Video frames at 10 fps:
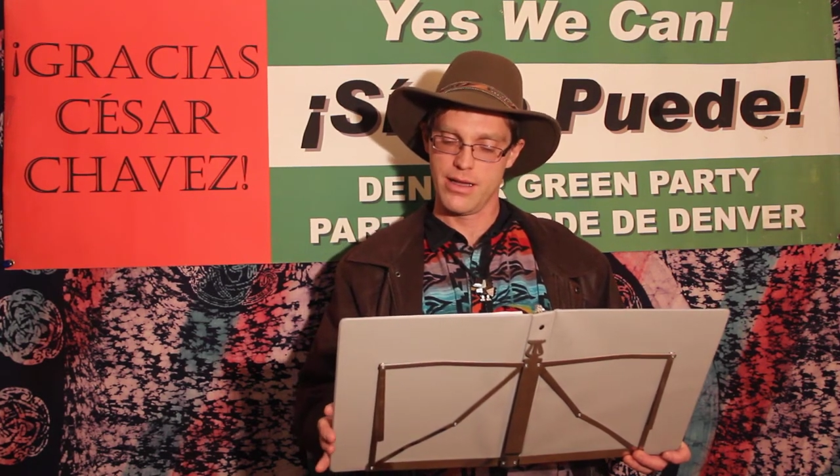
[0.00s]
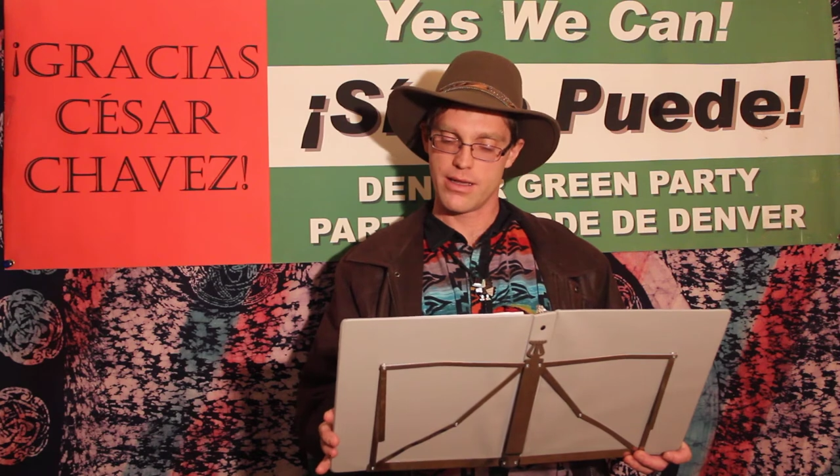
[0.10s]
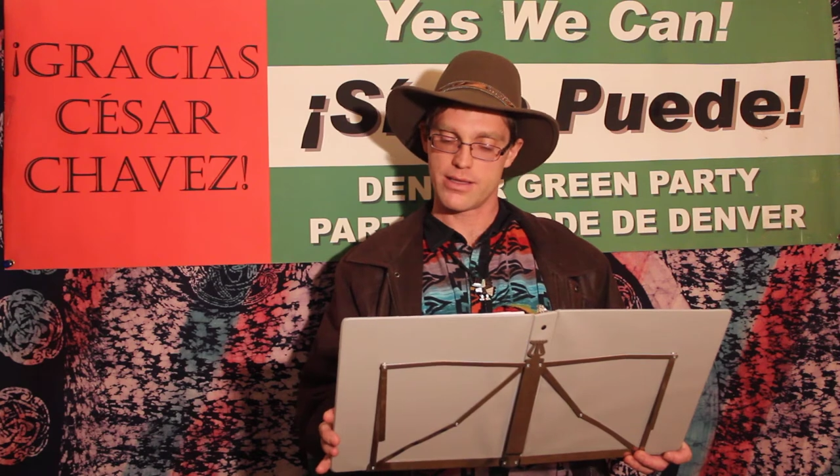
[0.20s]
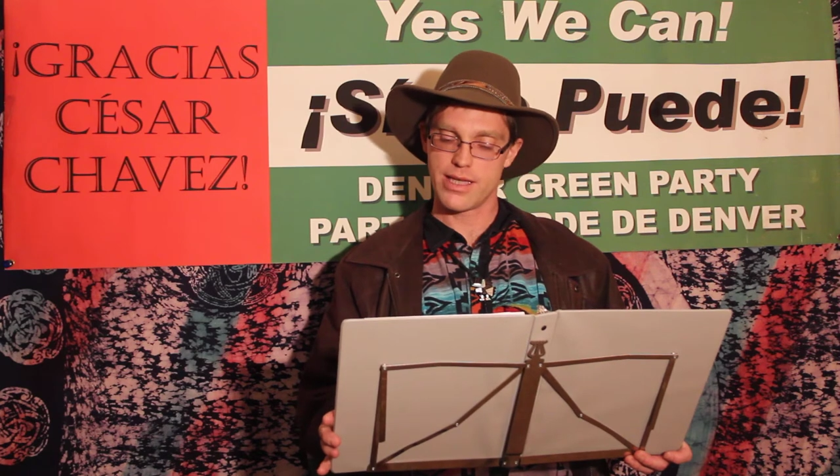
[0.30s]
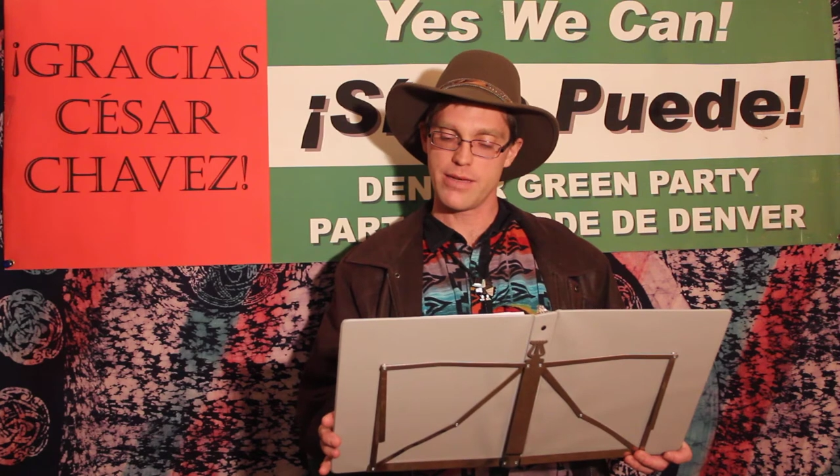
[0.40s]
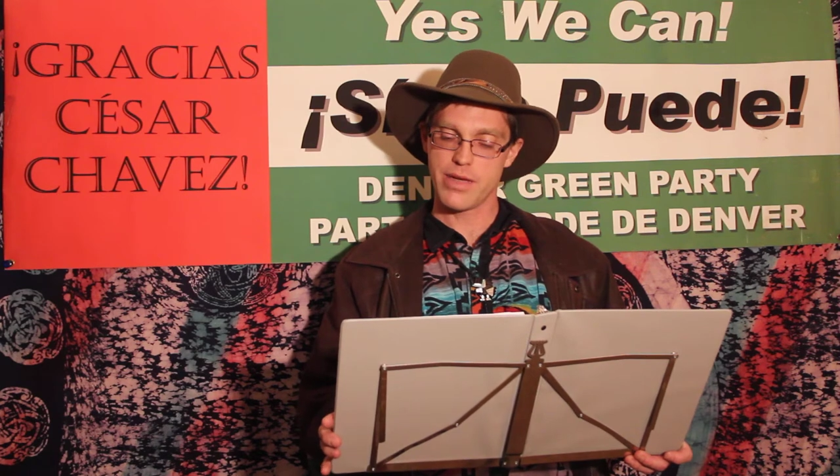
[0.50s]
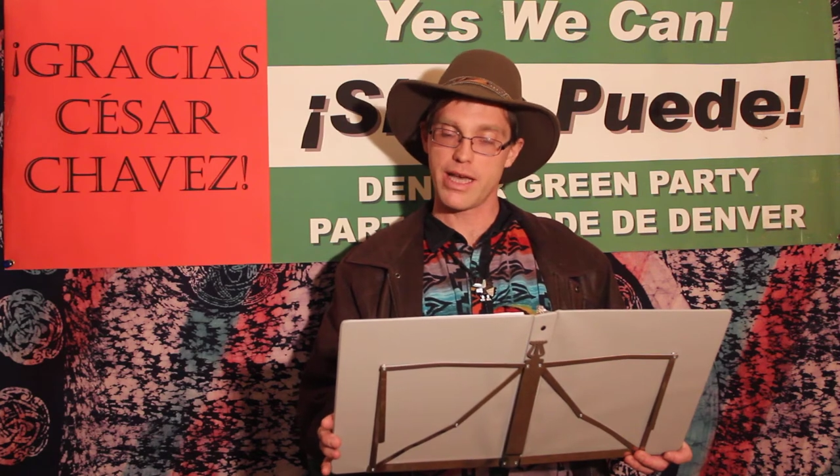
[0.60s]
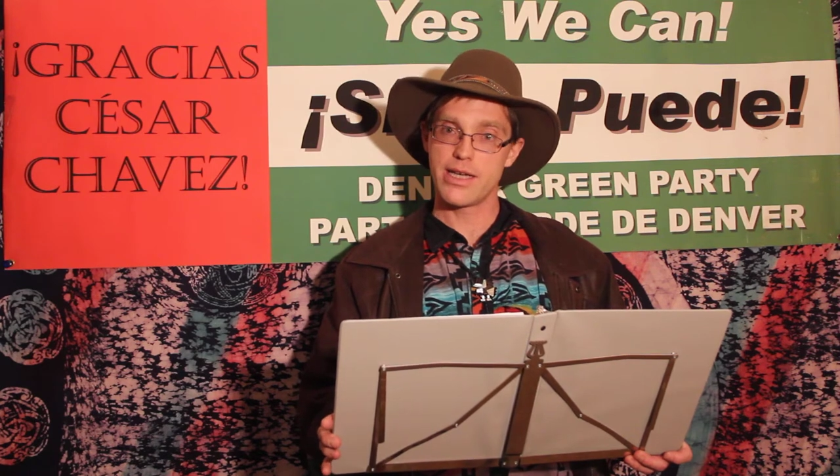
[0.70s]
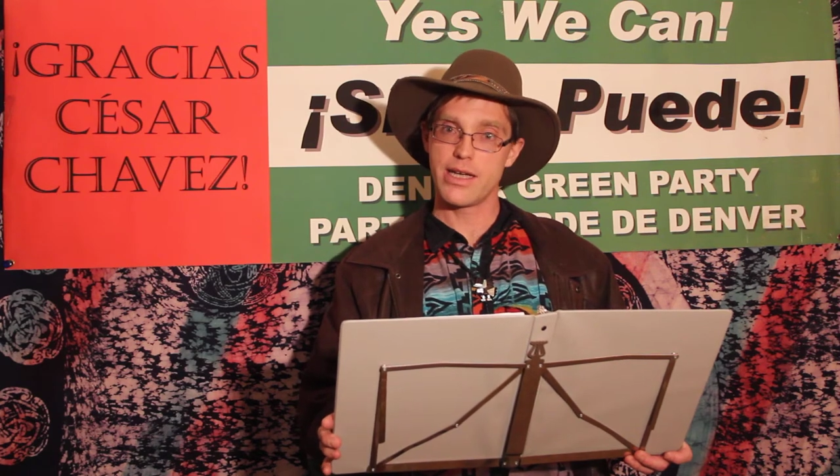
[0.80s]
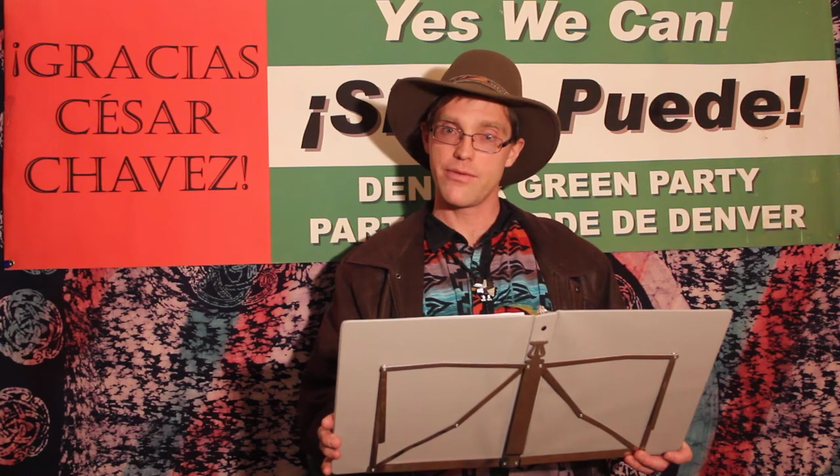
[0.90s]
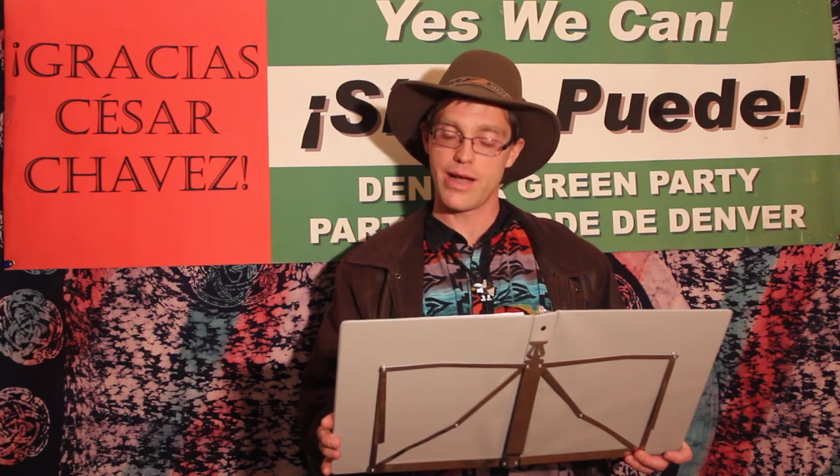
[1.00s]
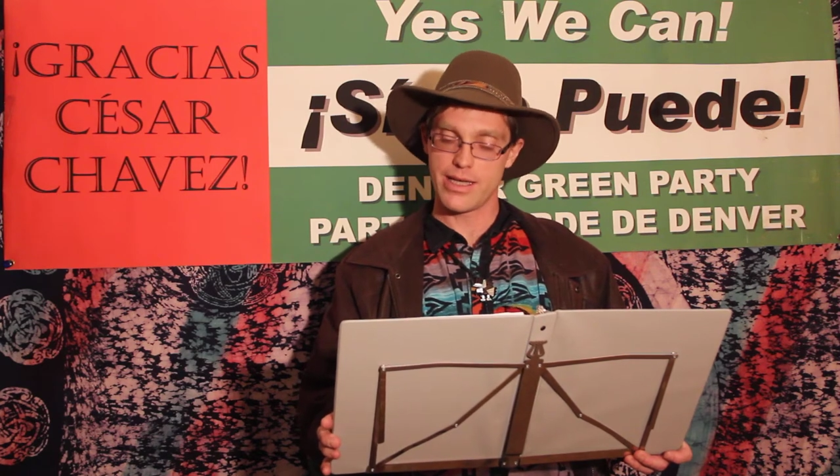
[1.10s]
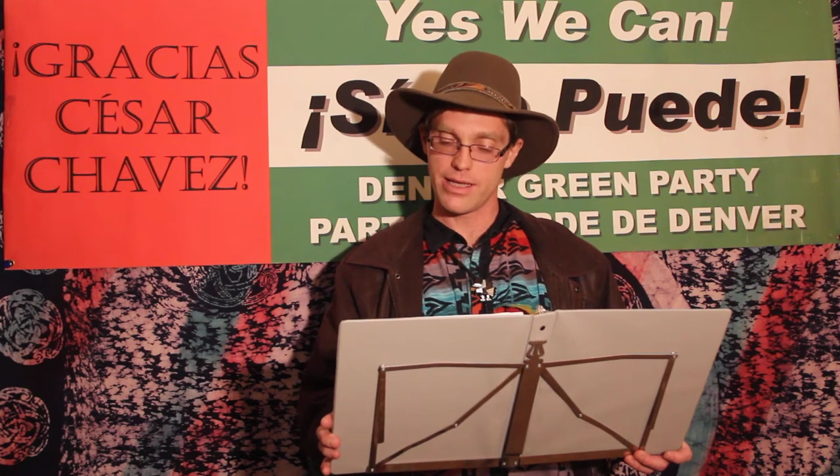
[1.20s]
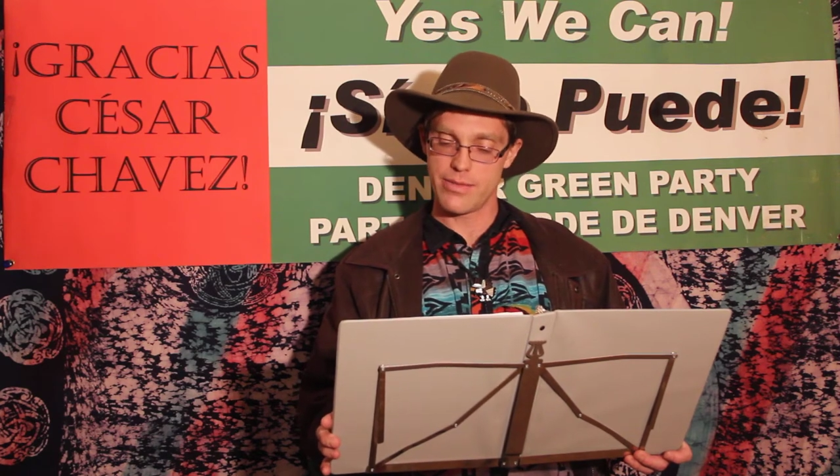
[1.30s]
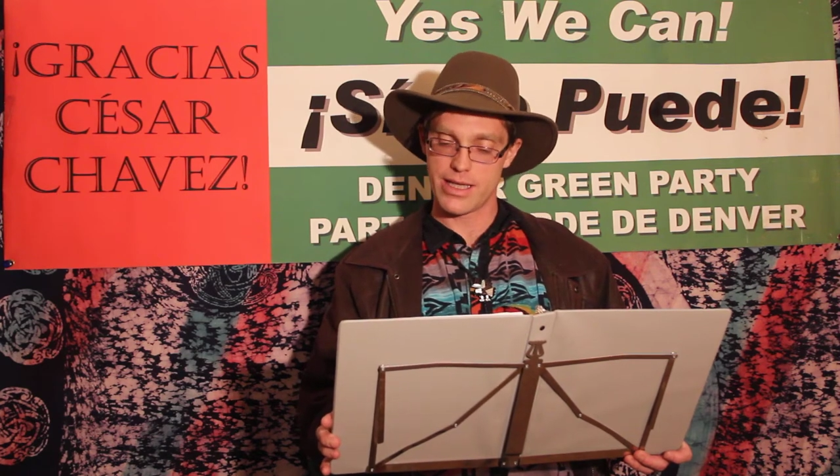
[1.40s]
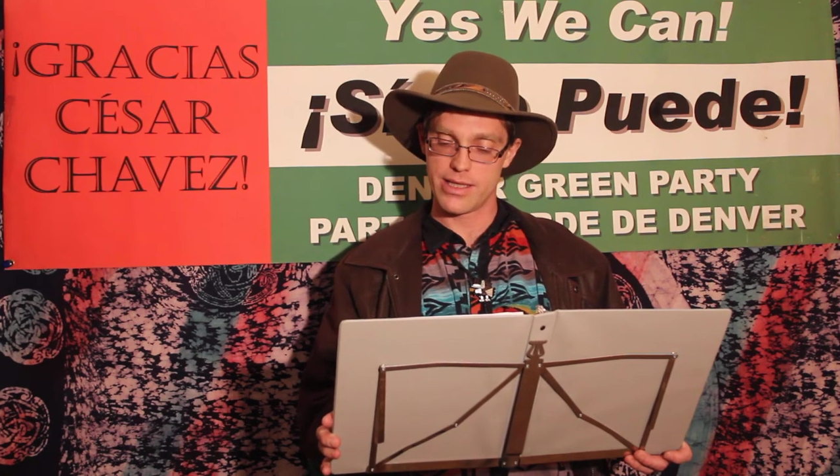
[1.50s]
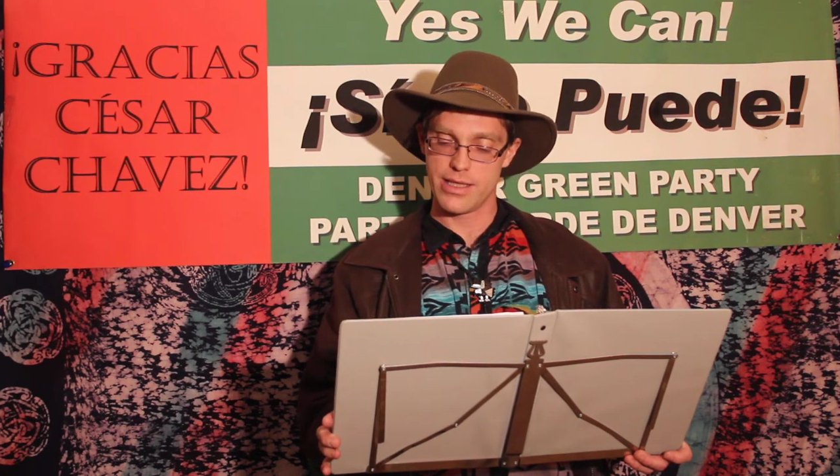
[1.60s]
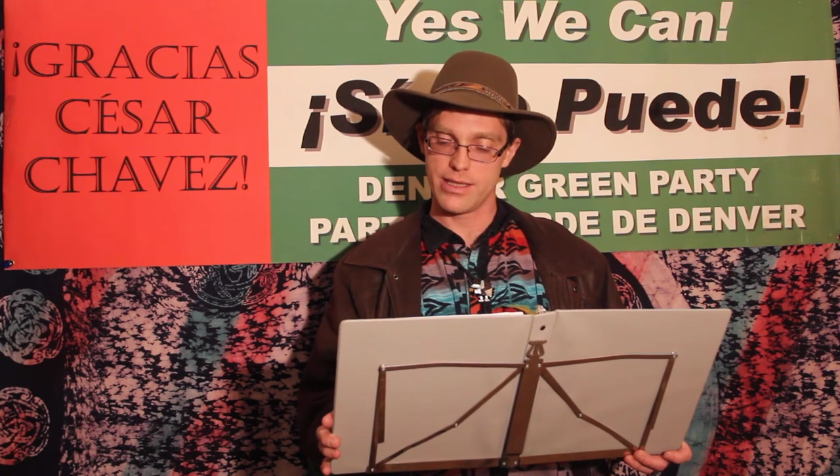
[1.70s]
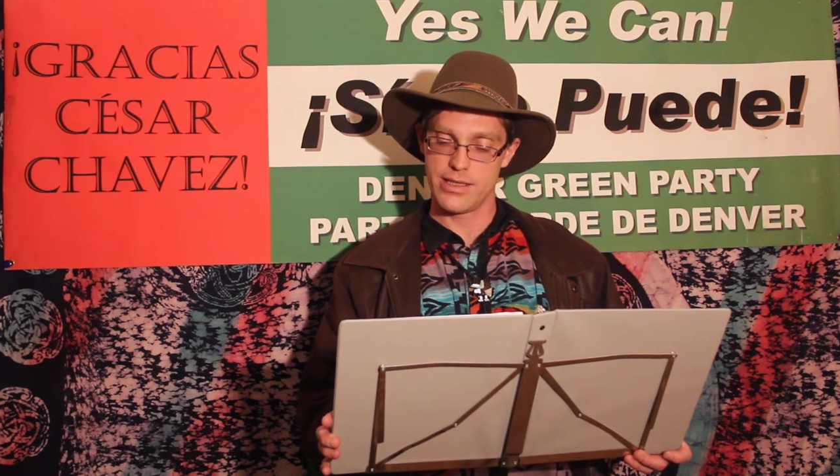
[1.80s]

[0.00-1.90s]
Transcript: The same candidate ranking method